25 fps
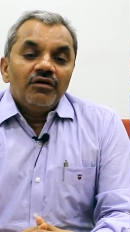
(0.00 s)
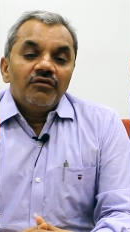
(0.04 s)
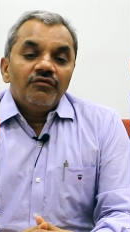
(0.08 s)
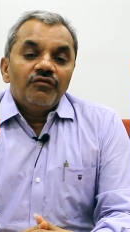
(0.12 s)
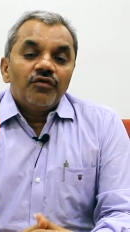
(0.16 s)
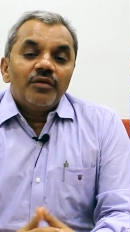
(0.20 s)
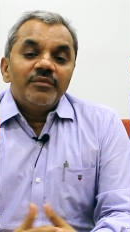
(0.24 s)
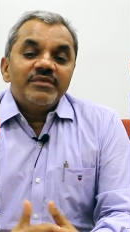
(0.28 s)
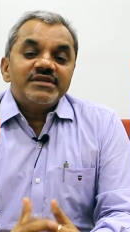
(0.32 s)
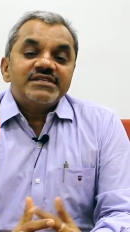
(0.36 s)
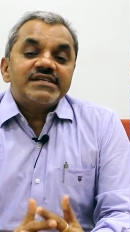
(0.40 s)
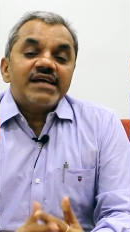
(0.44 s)

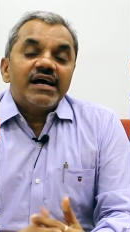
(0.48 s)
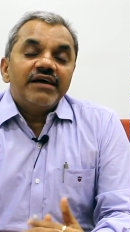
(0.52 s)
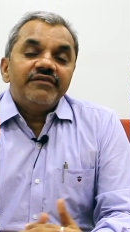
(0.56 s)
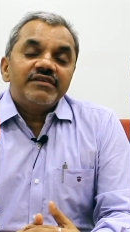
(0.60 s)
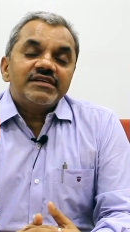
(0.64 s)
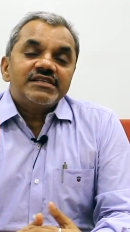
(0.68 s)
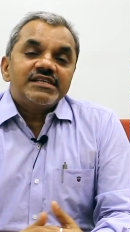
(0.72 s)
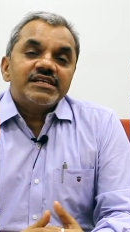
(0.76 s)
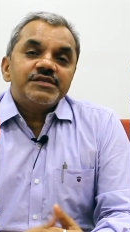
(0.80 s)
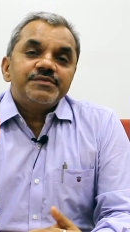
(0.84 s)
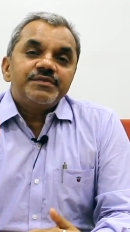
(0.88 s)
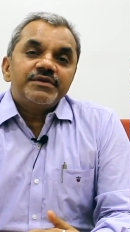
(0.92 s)
From his
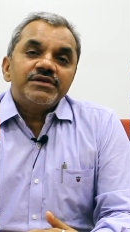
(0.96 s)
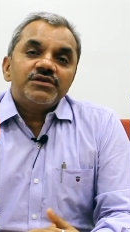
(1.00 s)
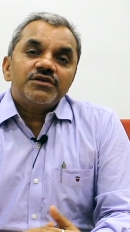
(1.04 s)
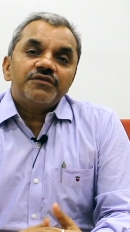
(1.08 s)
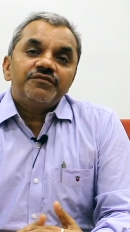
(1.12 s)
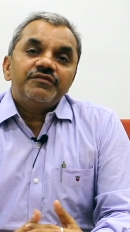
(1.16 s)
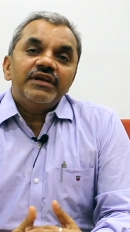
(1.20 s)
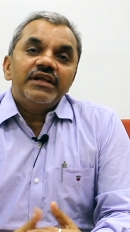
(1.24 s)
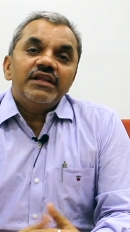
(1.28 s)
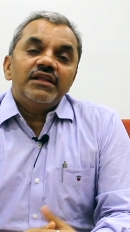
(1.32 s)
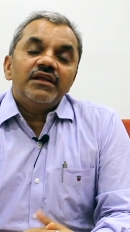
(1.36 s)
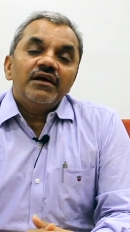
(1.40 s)
diverse experience
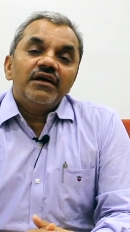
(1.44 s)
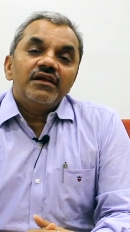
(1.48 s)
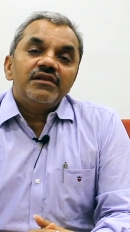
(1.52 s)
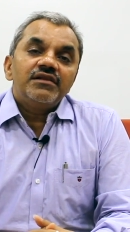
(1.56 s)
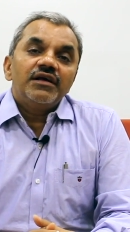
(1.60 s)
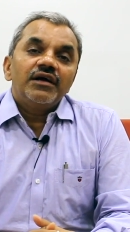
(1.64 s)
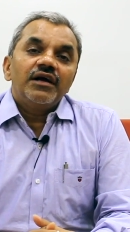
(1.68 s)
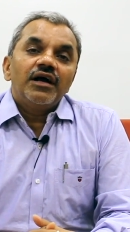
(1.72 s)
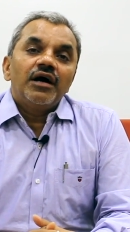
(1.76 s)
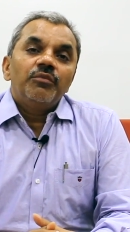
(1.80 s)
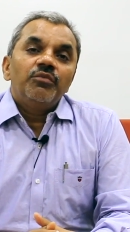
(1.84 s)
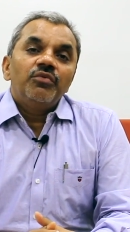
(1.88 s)
of teaching in
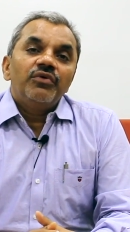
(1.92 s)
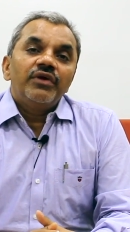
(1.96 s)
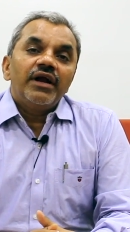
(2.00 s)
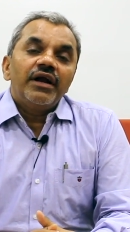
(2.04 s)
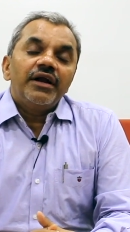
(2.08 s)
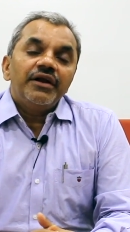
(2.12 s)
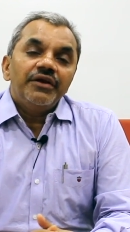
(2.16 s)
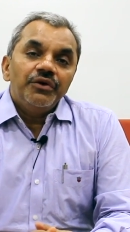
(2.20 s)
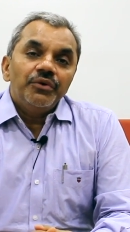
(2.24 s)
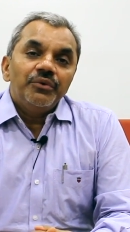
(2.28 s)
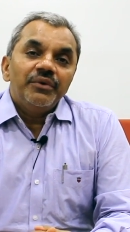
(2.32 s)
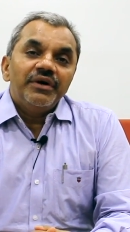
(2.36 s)
Singapore
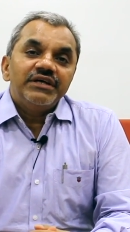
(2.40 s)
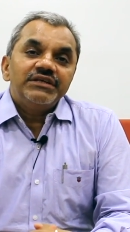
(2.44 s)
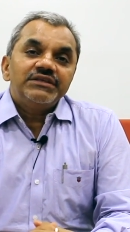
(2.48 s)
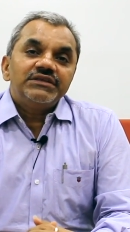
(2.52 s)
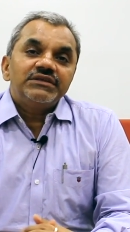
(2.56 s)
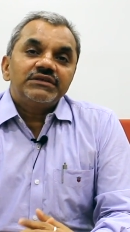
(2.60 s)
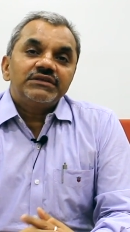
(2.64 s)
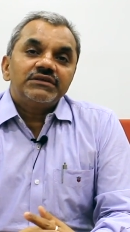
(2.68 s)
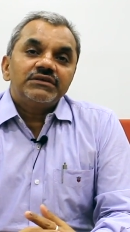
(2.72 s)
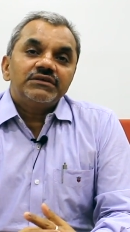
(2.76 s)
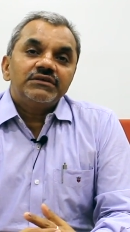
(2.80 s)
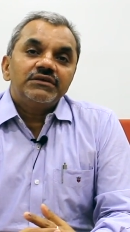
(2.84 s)
and
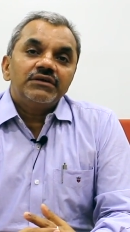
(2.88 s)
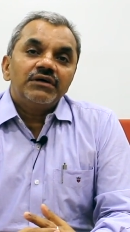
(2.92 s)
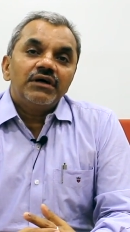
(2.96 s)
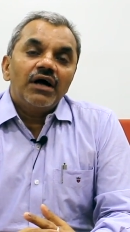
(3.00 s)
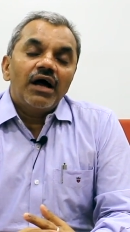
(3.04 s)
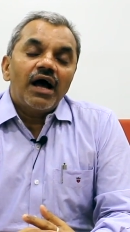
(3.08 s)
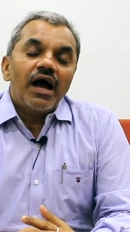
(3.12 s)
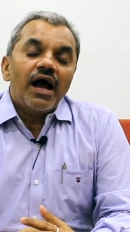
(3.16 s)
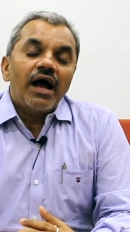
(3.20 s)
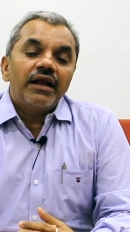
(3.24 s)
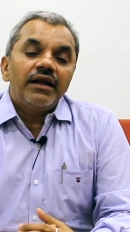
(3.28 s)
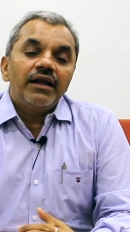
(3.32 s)
US,
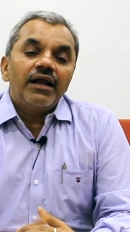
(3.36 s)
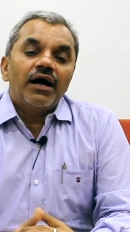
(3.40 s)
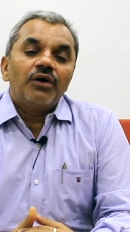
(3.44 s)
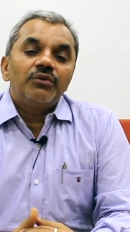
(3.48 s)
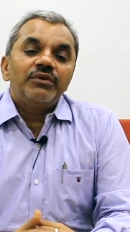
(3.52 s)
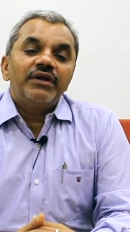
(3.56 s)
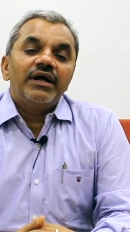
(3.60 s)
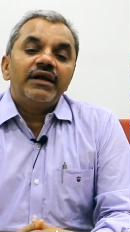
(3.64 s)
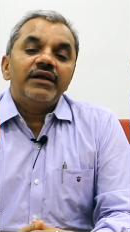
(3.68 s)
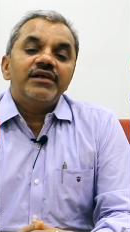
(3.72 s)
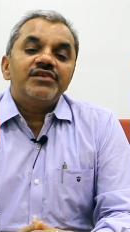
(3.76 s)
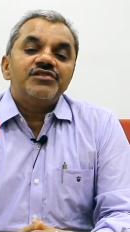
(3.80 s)
and now
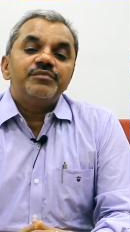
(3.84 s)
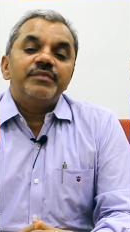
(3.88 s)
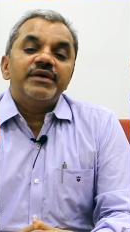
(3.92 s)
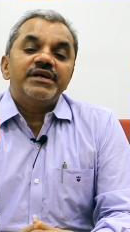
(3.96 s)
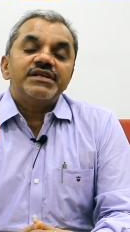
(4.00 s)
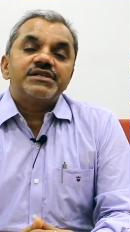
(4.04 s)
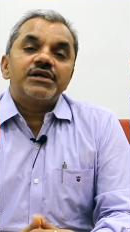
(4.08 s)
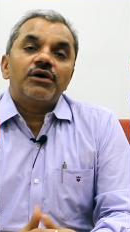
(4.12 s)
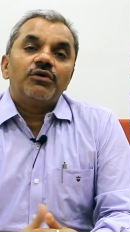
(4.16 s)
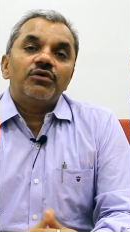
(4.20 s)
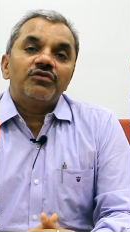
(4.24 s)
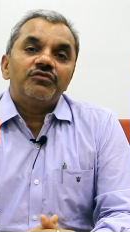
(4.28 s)
that he's
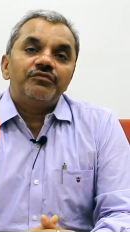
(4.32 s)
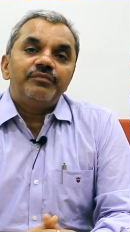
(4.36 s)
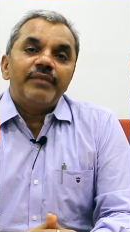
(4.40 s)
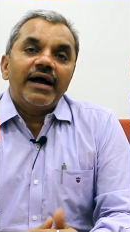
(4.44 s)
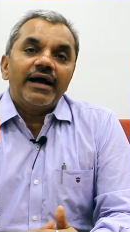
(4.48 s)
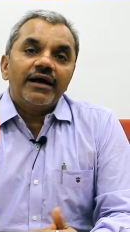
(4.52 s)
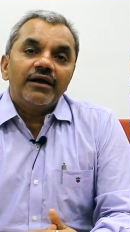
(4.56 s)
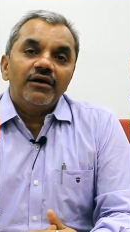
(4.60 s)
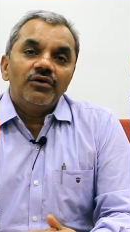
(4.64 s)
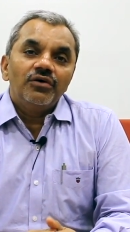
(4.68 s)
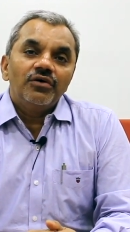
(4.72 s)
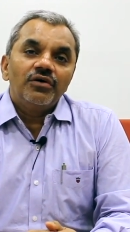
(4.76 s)
based out of
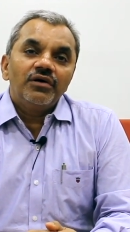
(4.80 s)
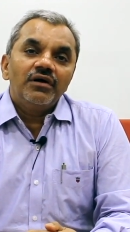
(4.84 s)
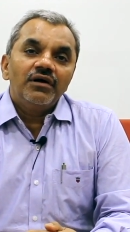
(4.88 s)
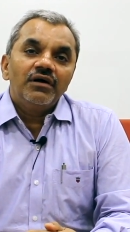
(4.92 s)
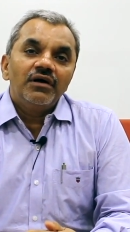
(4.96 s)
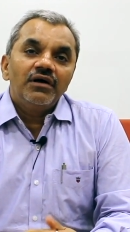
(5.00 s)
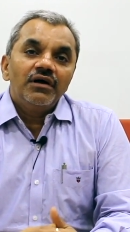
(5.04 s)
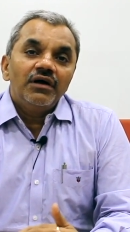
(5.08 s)
Bangalore,